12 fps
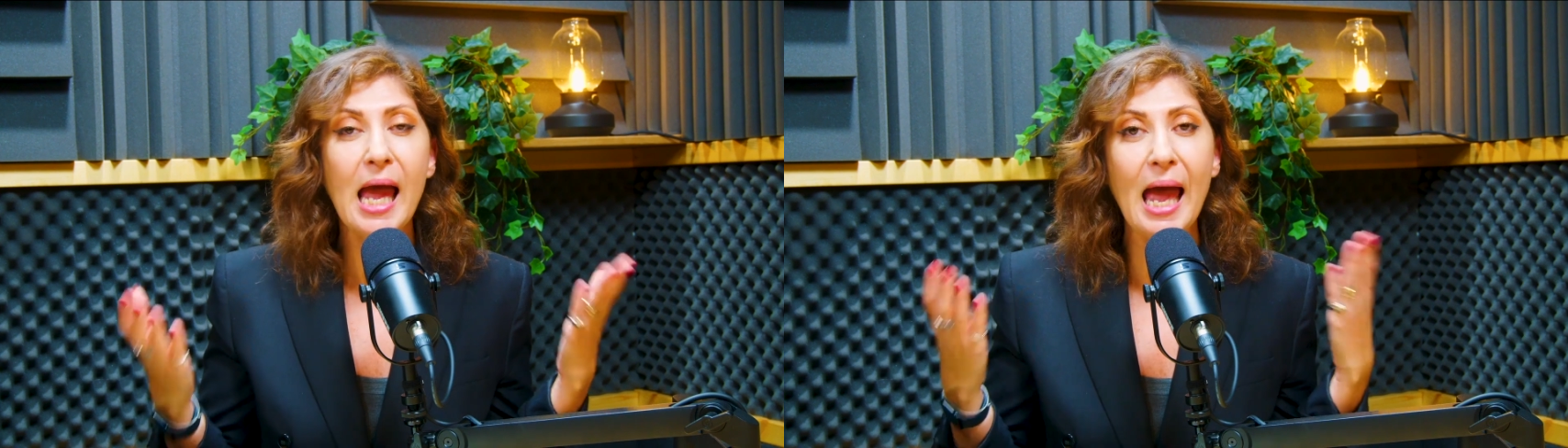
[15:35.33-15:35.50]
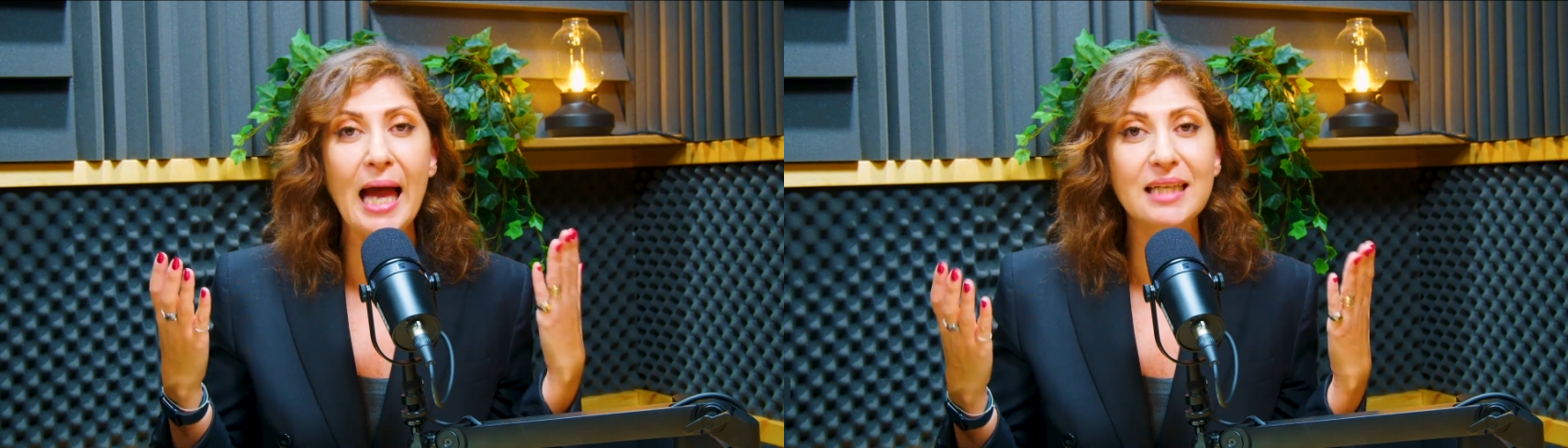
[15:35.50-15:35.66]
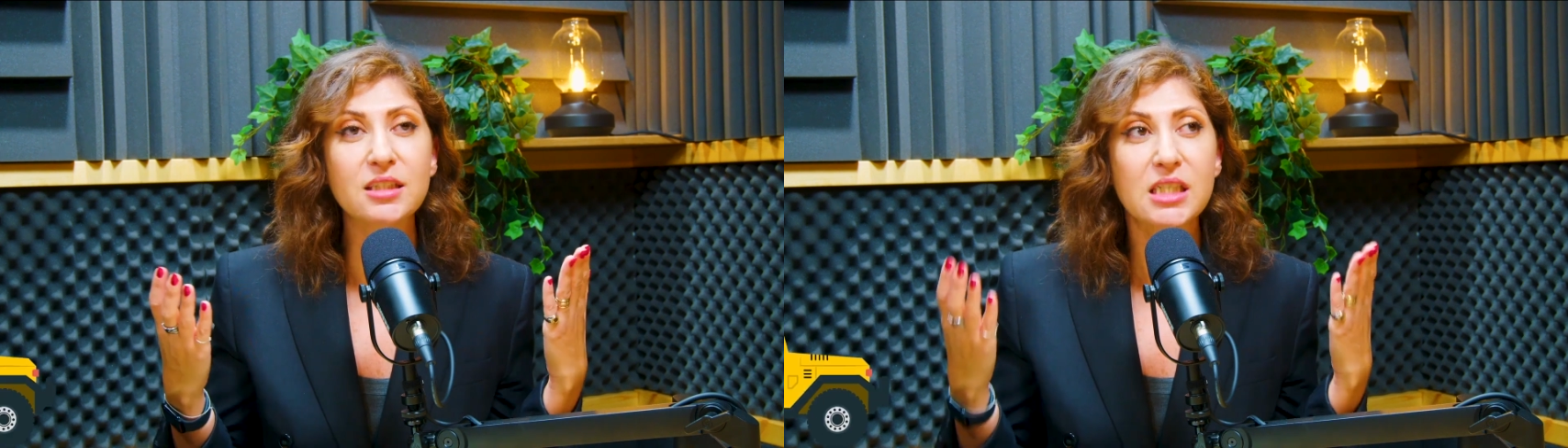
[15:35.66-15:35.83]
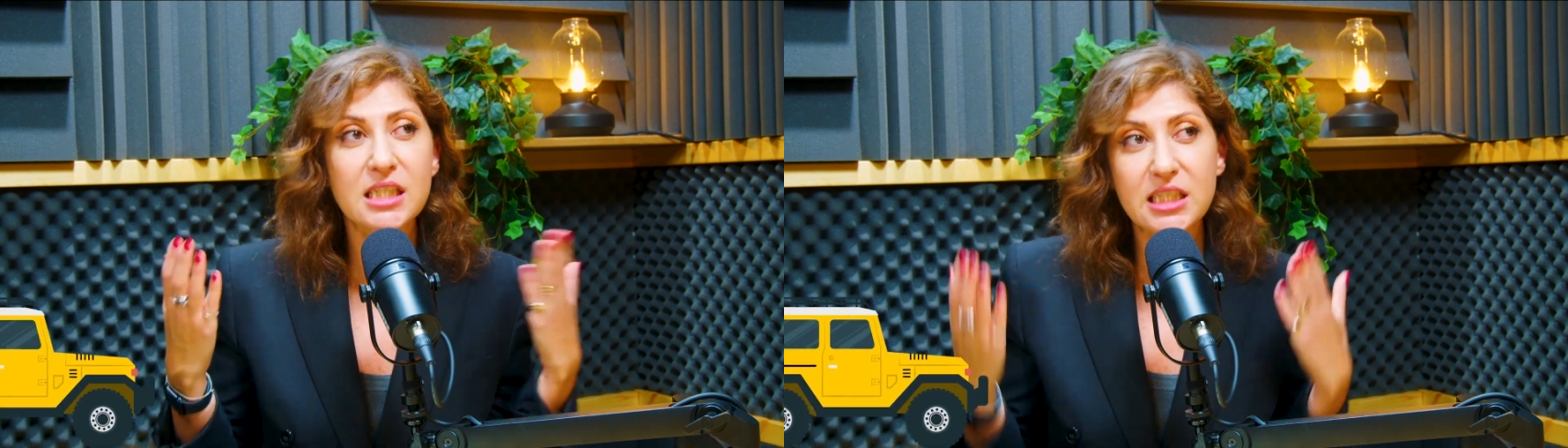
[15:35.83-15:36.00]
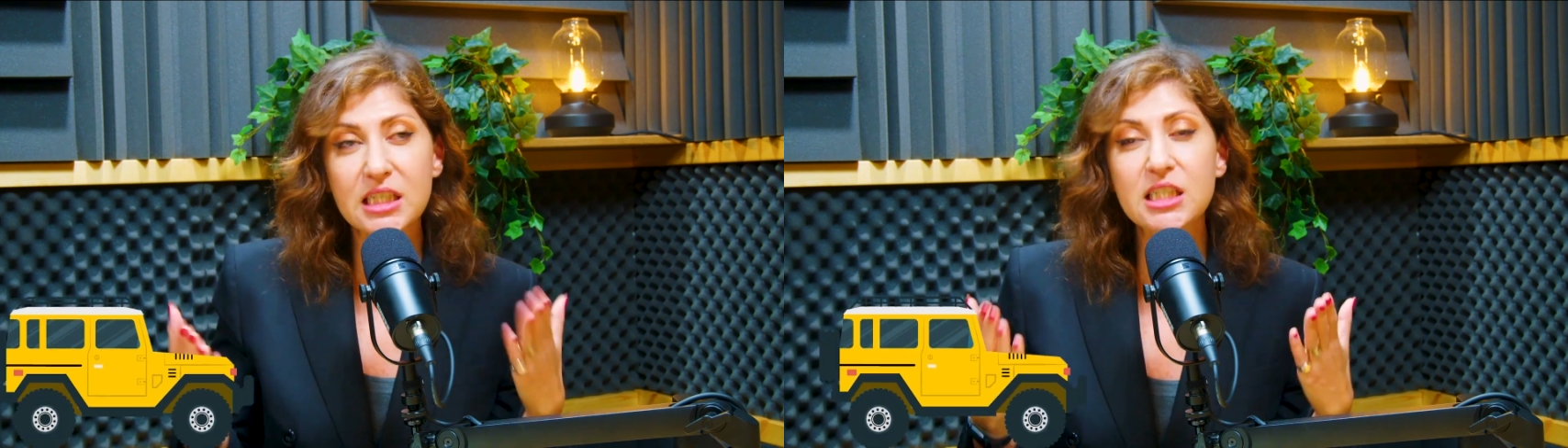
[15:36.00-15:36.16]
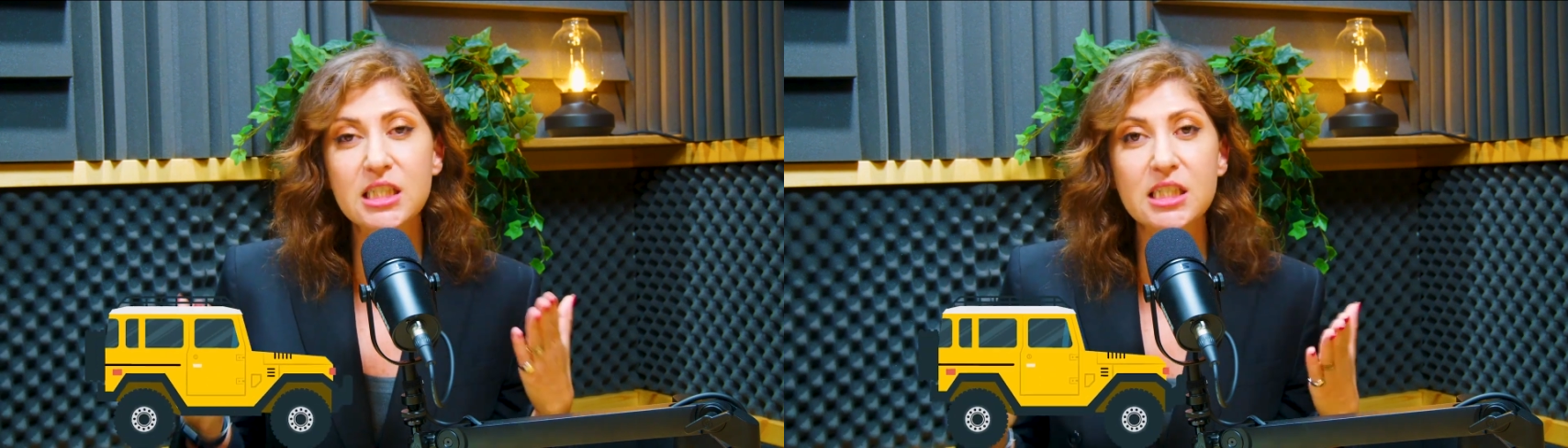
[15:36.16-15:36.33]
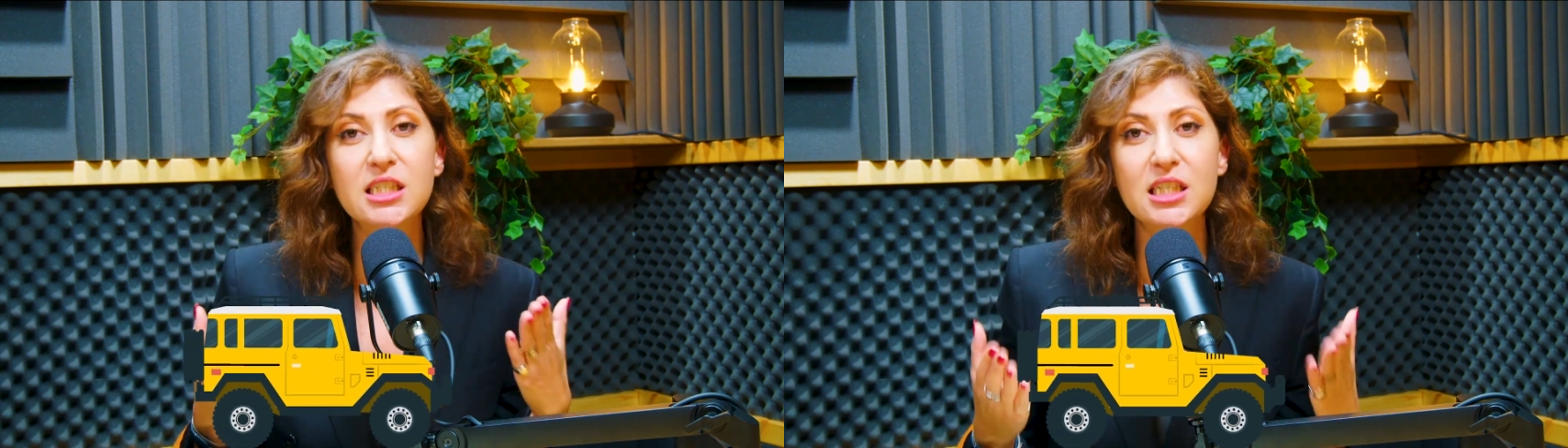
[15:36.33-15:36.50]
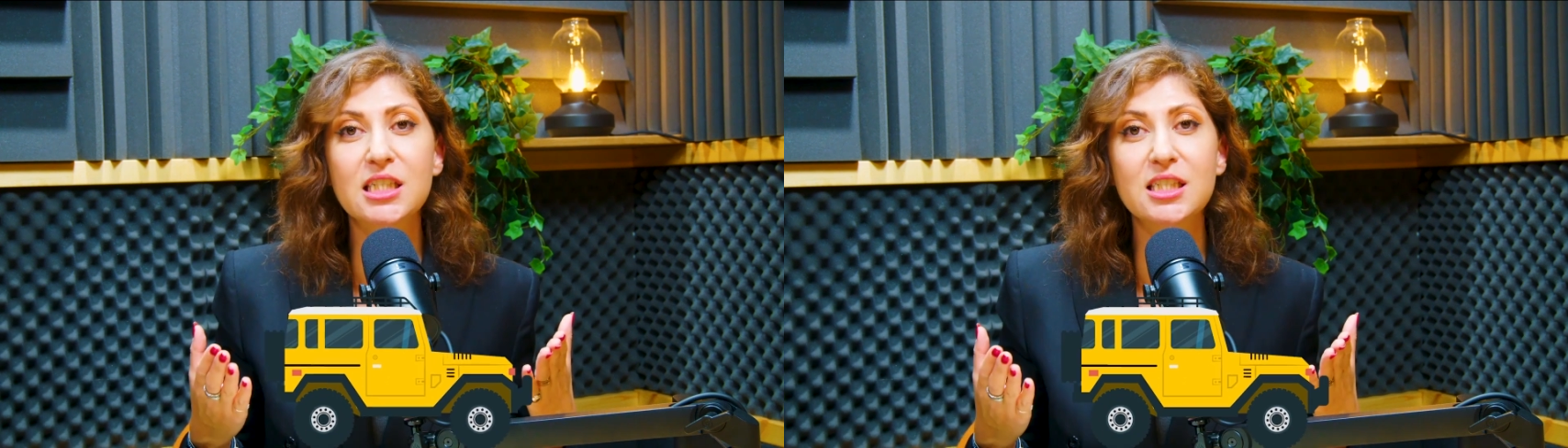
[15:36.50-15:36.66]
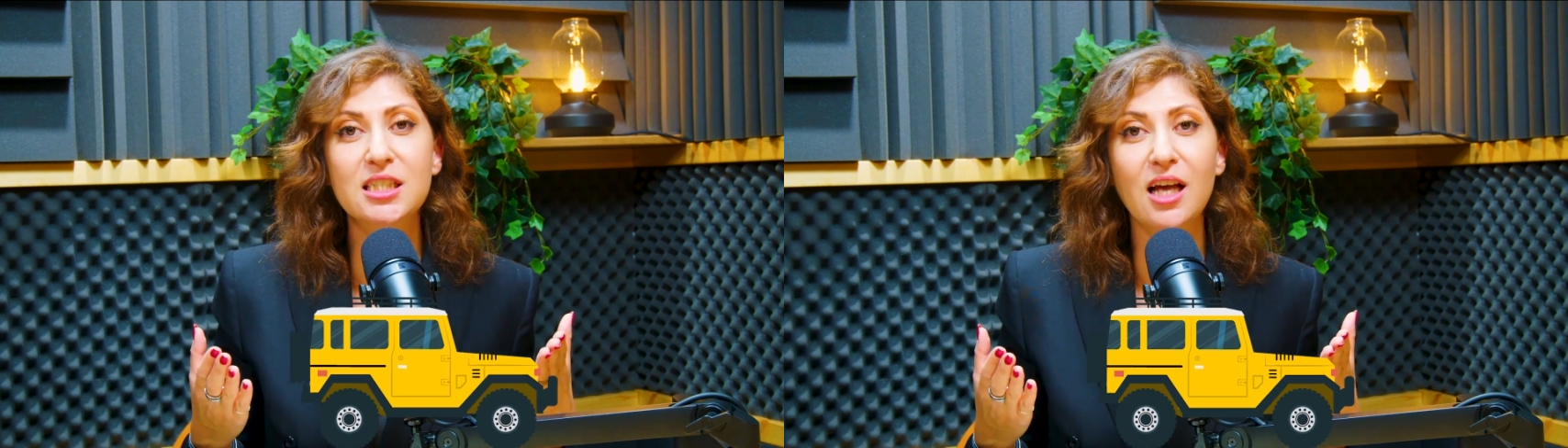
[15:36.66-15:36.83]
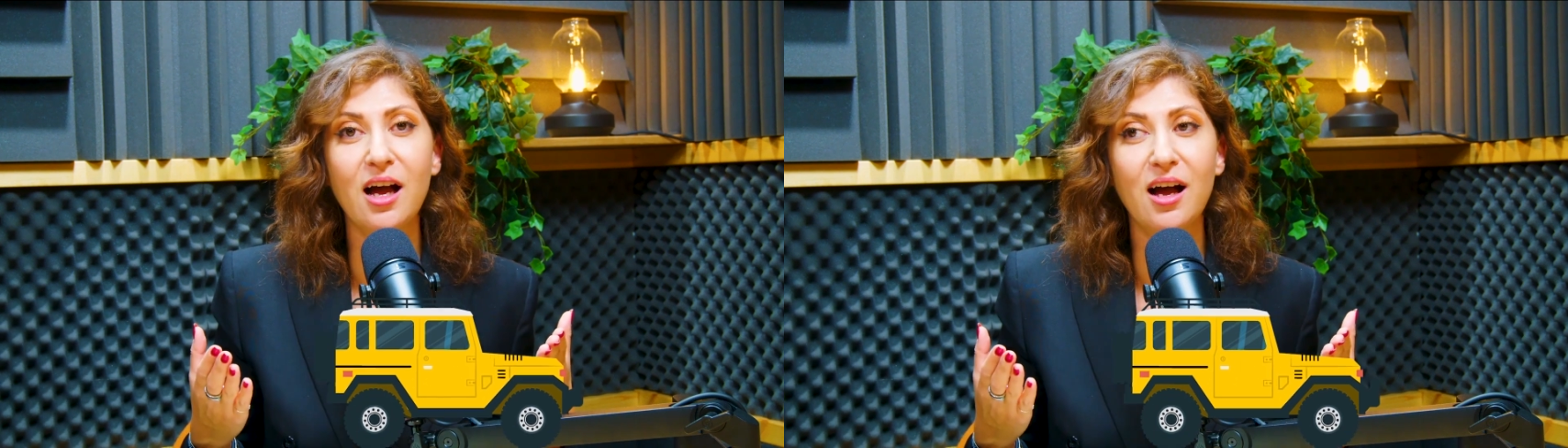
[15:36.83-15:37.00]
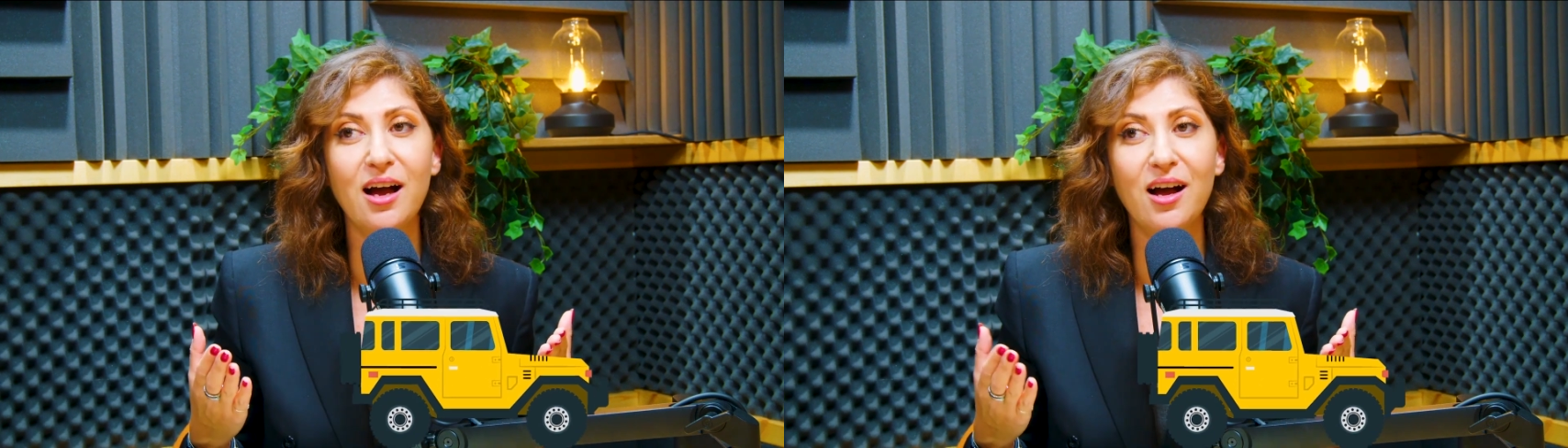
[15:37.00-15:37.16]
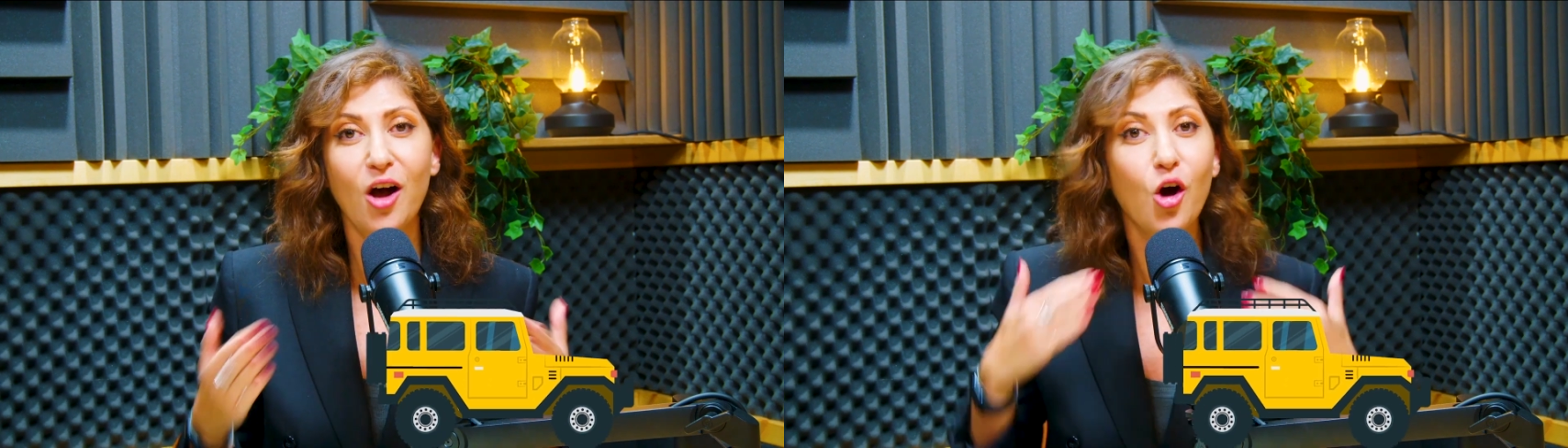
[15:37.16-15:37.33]
And since this is
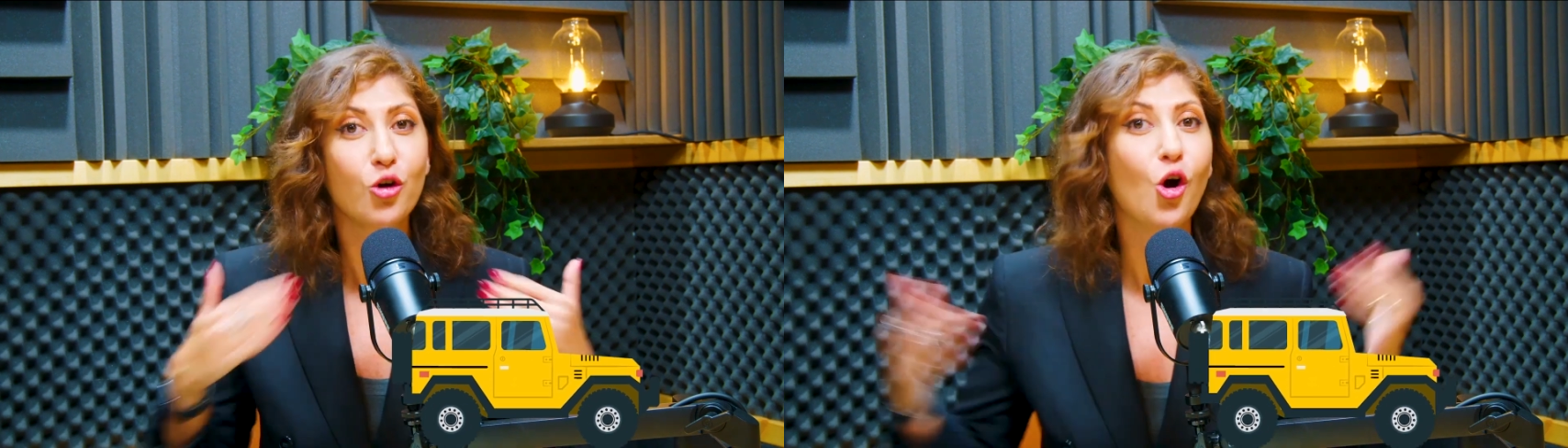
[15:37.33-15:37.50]
a